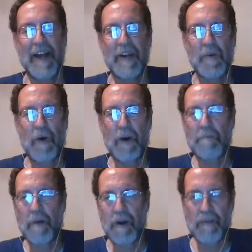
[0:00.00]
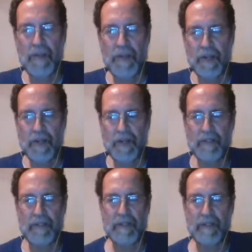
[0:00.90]
Well, part of it
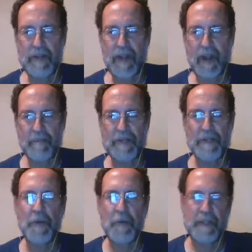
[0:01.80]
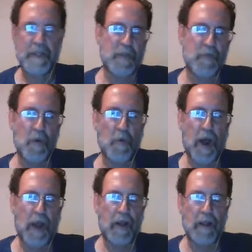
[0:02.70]
is I've been doing this for a
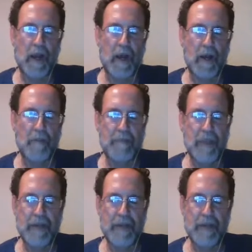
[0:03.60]
while.